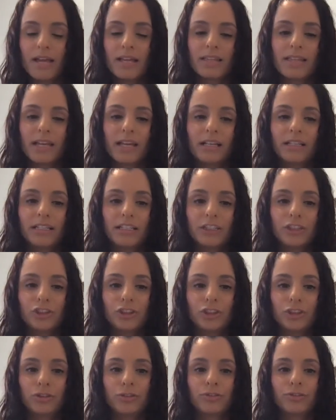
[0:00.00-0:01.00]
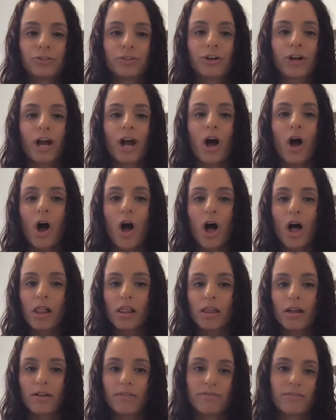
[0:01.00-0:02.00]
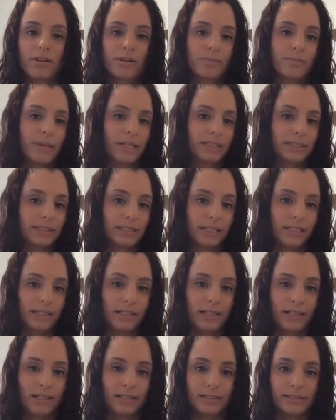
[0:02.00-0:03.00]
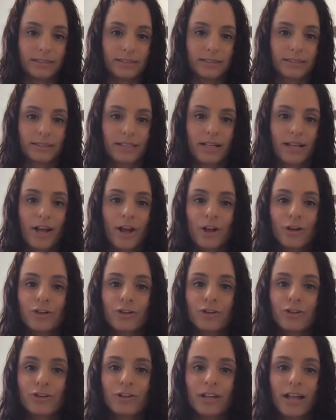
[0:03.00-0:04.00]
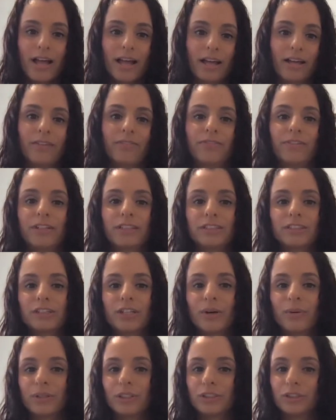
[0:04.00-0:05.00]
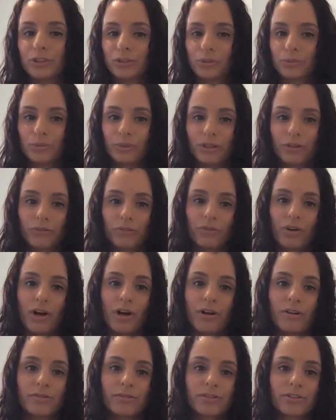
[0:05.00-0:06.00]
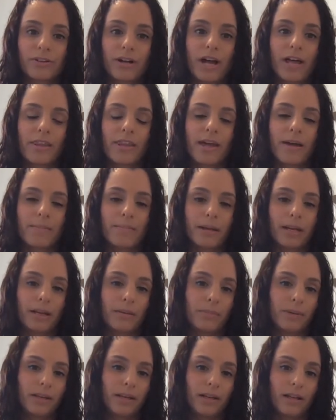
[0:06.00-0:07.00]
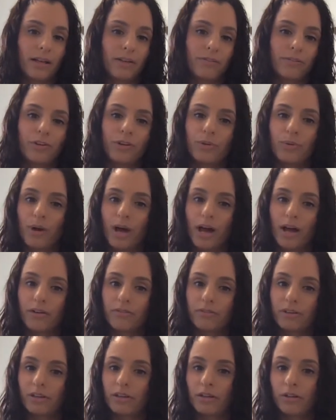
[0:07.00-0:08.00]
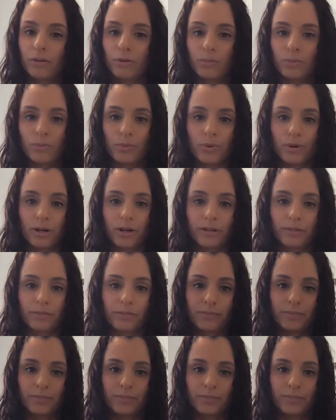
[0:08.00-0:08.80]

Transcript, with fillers: They need you for all of their basic needs. Your life is going to revolve around that baby if you have a newborn.